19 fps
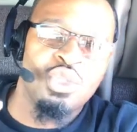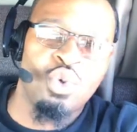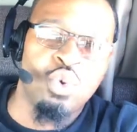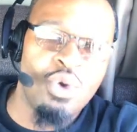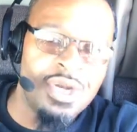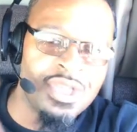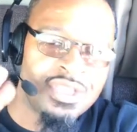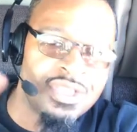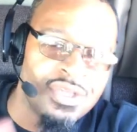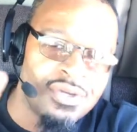
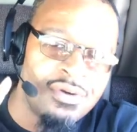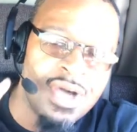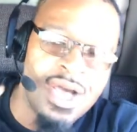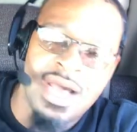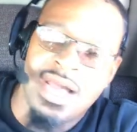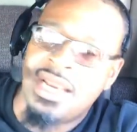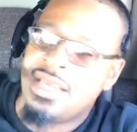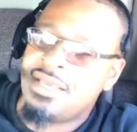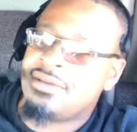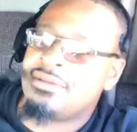
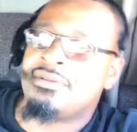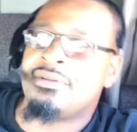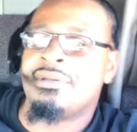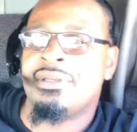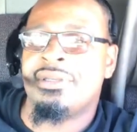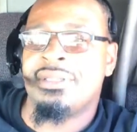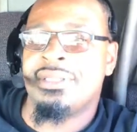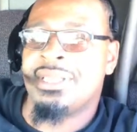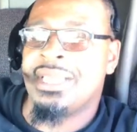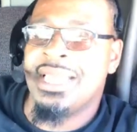2,200,
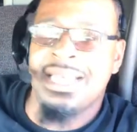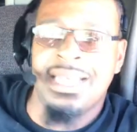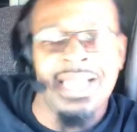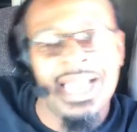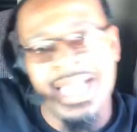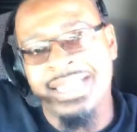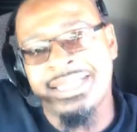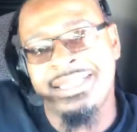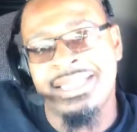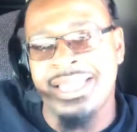and
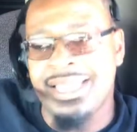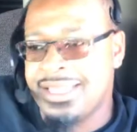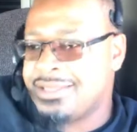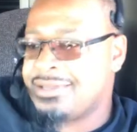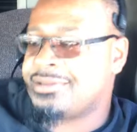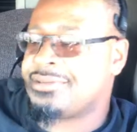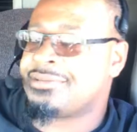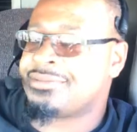that's it.